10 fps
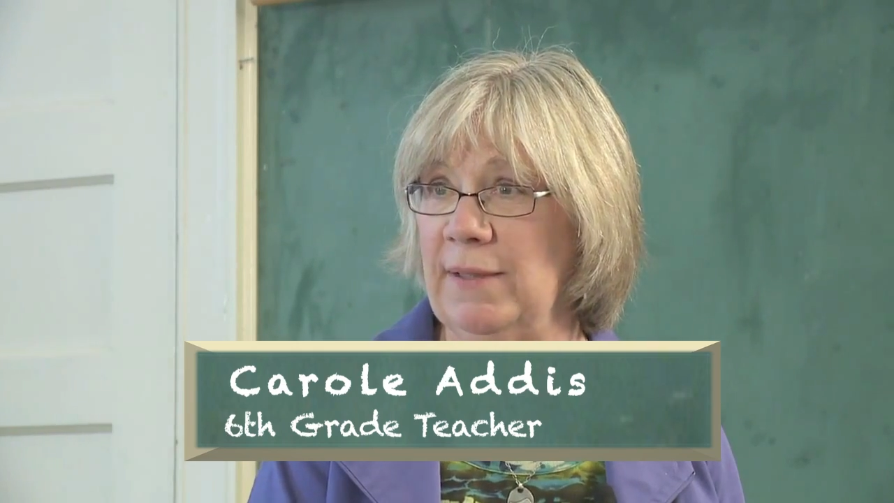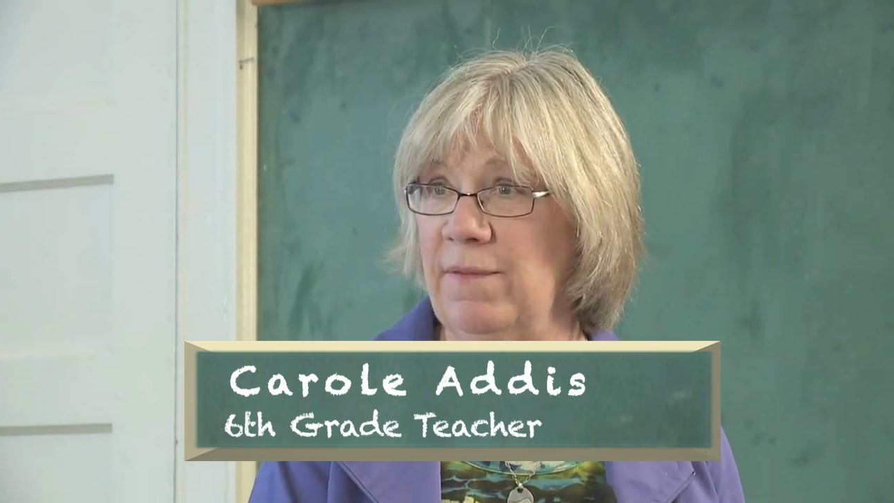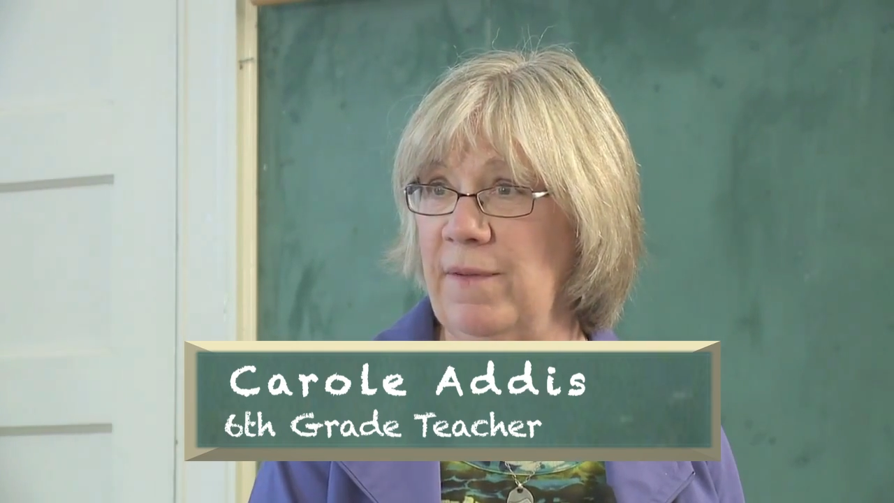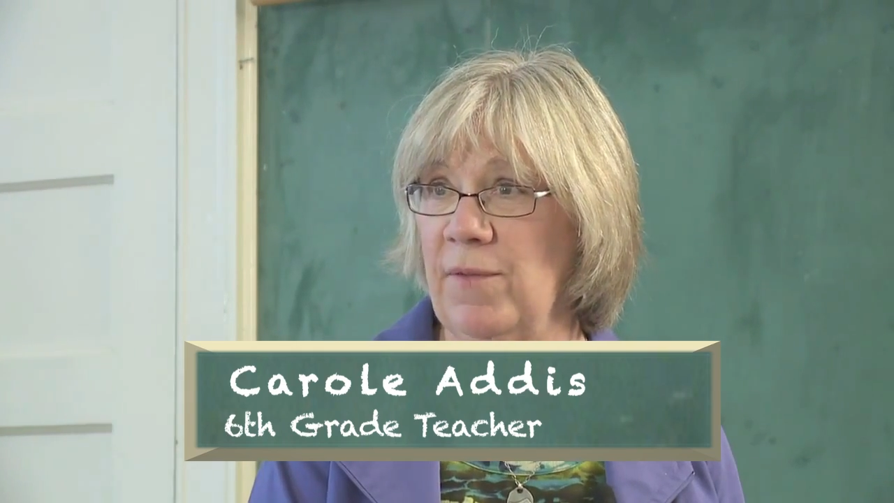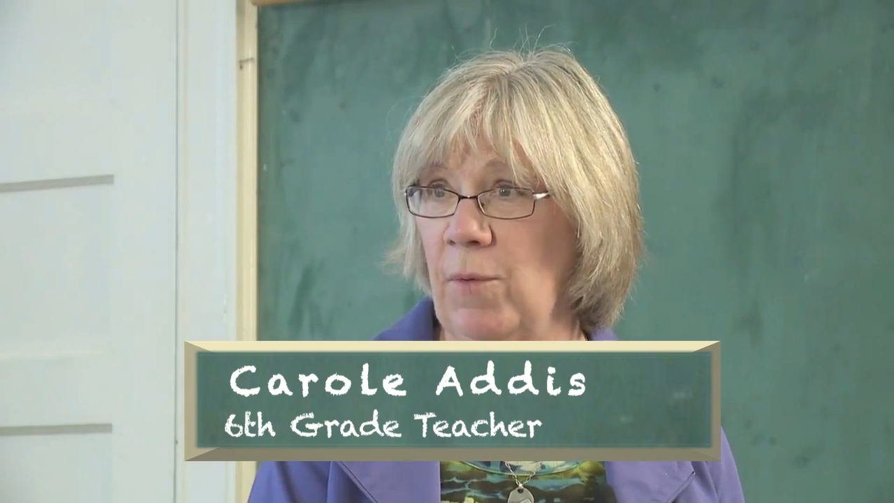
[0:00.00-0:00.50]

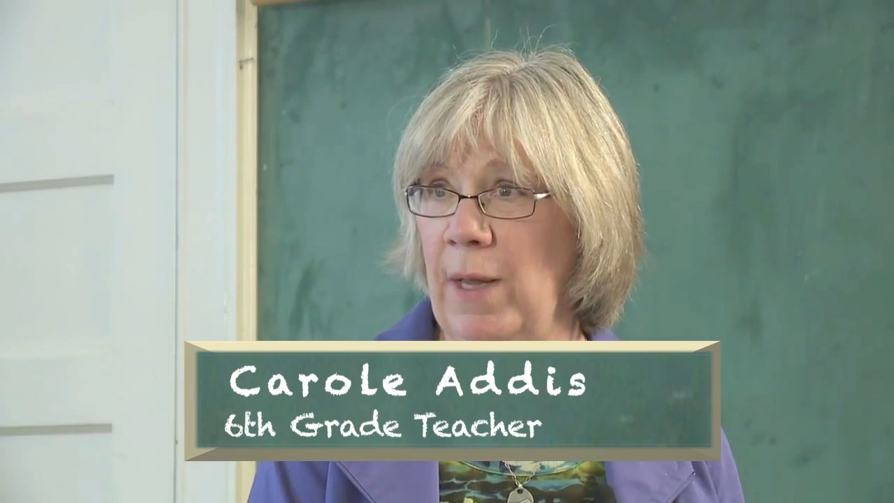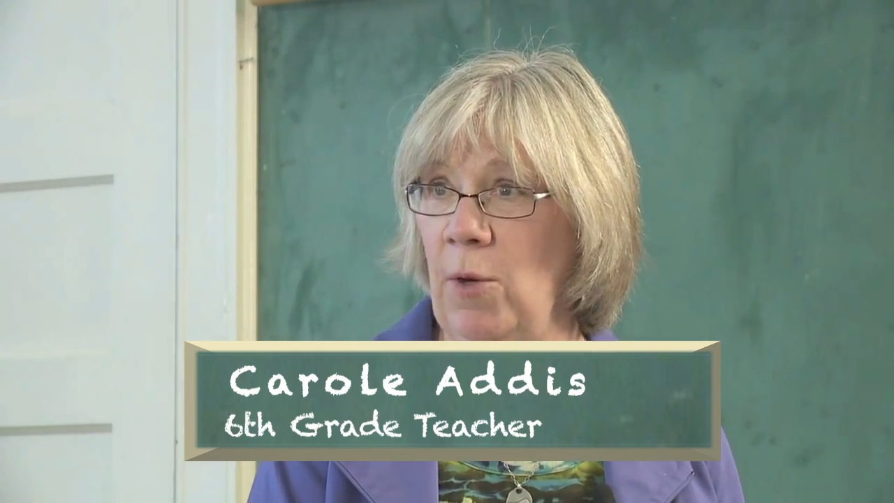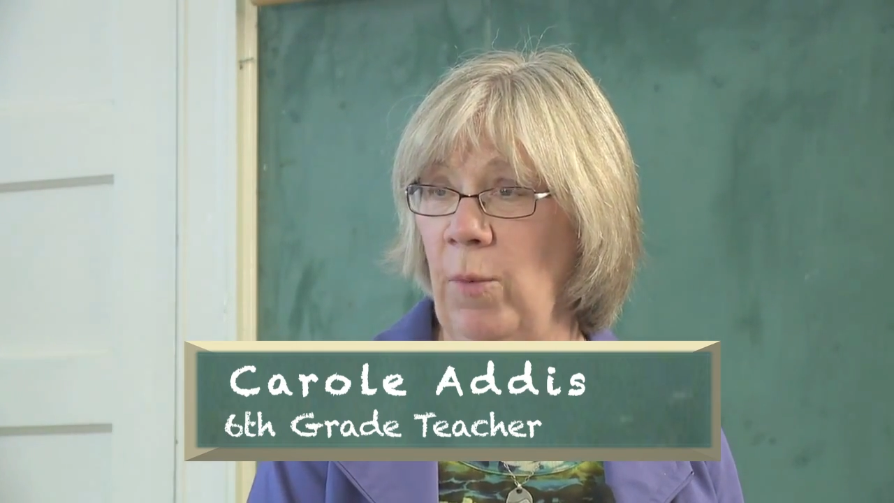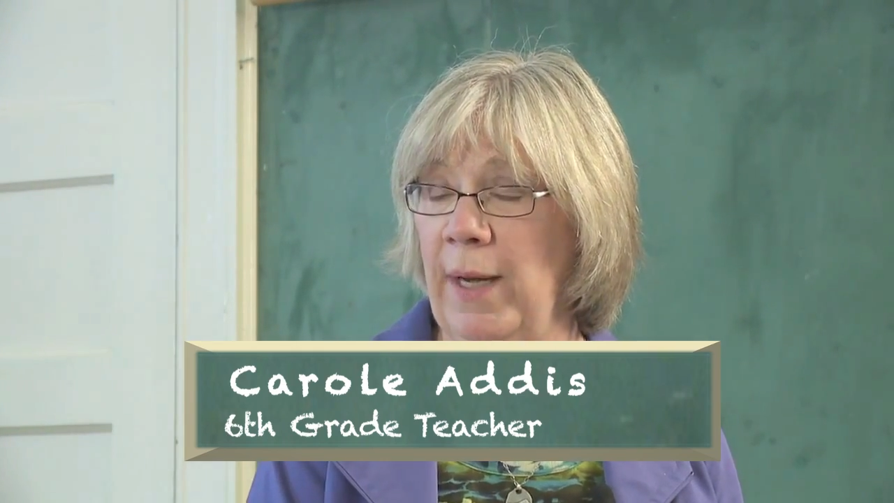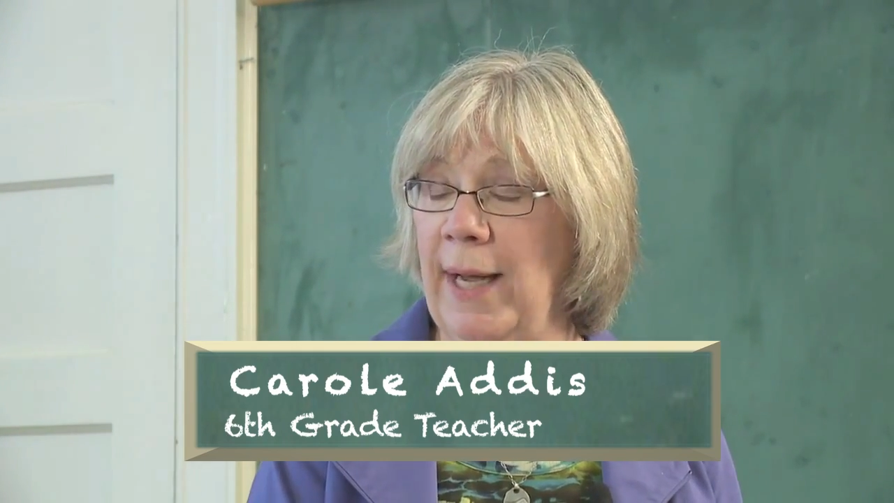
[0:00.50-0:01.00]
a 5th
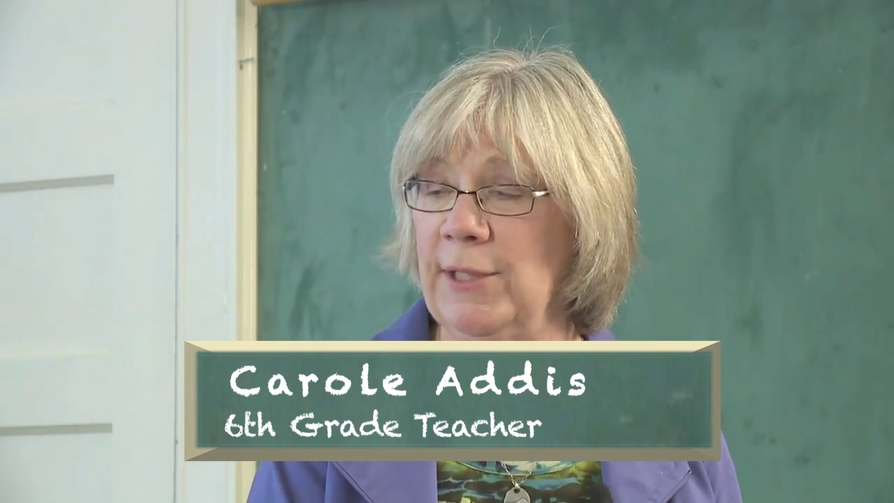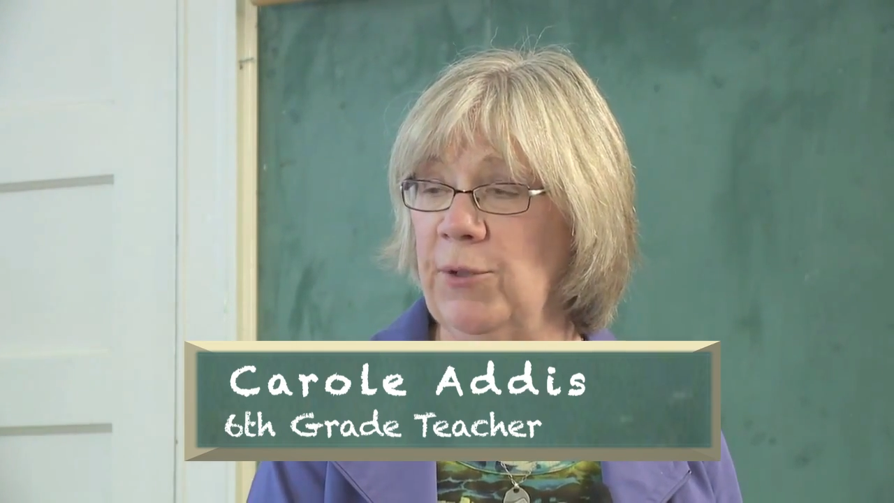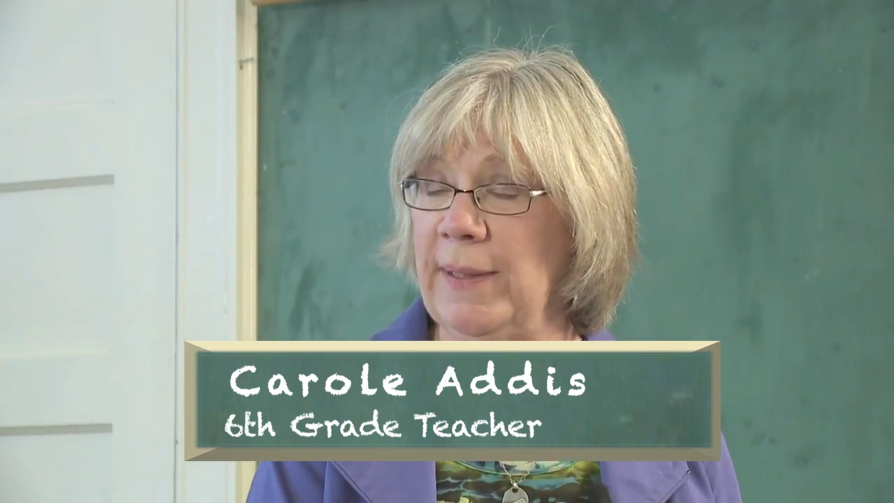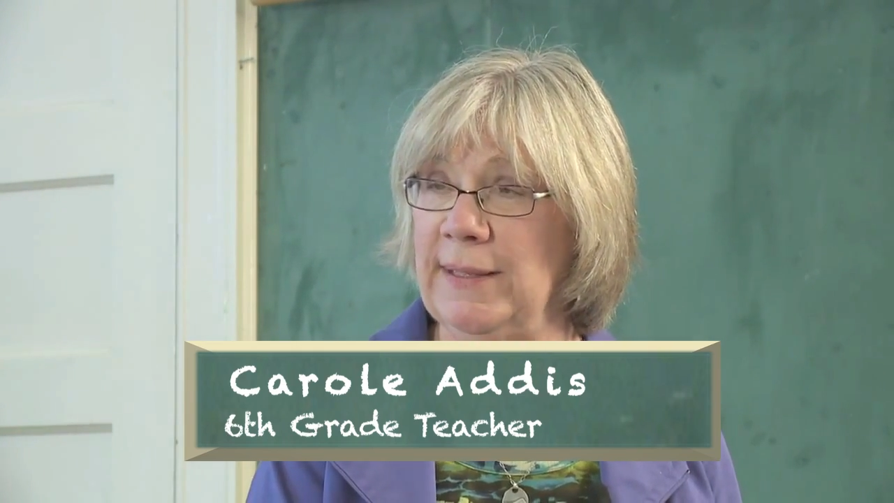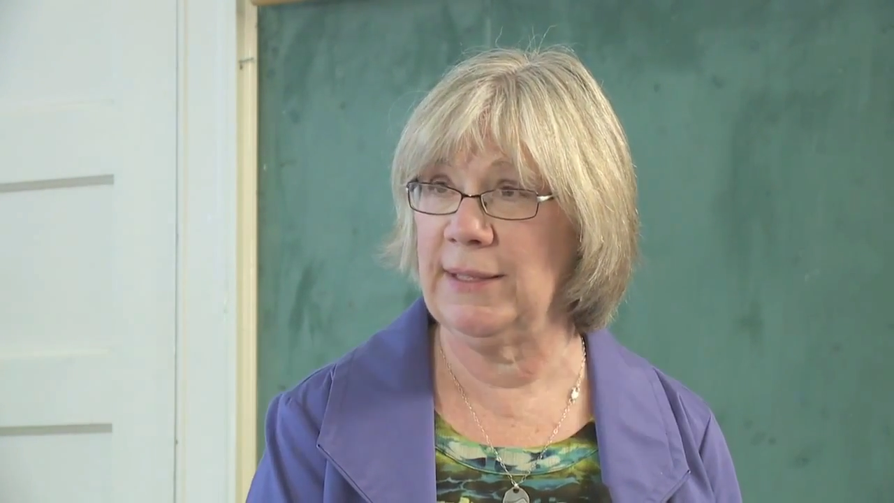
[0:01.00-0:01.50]
grader when I
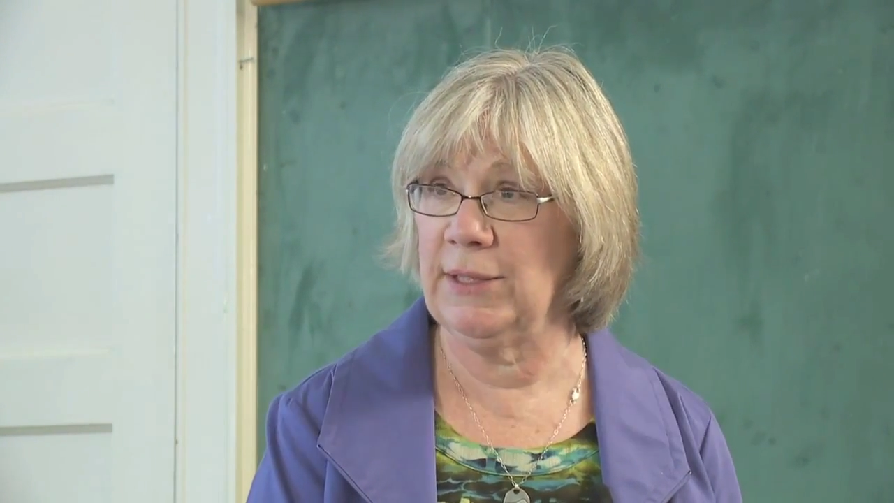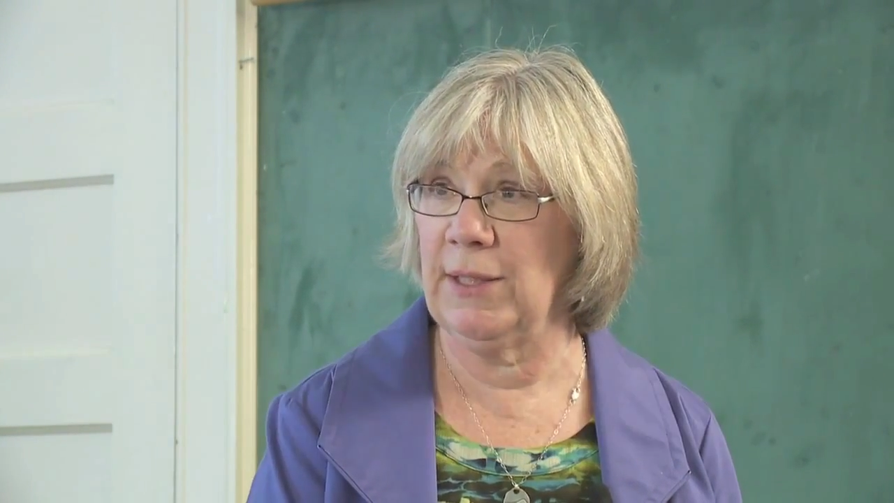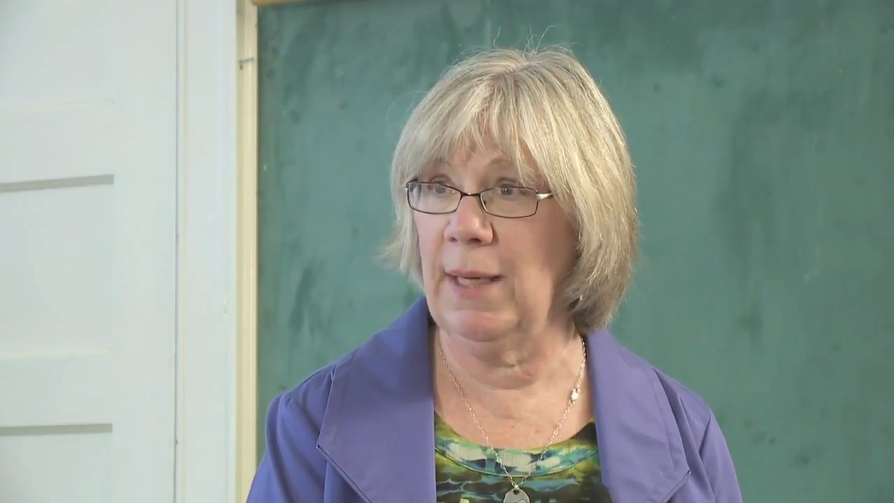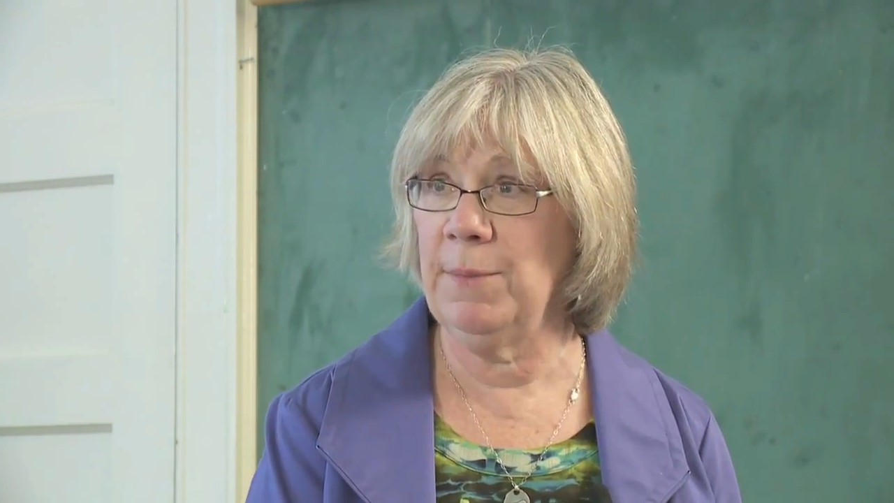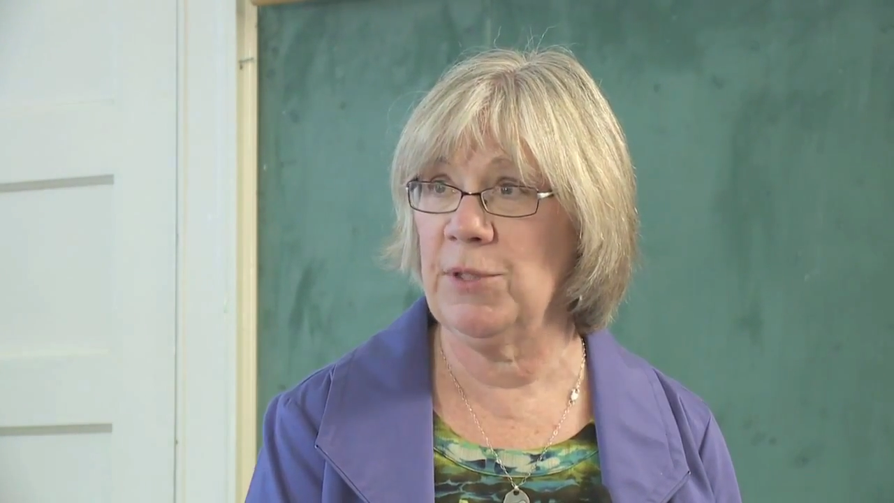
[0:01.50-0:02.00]
transitioned up,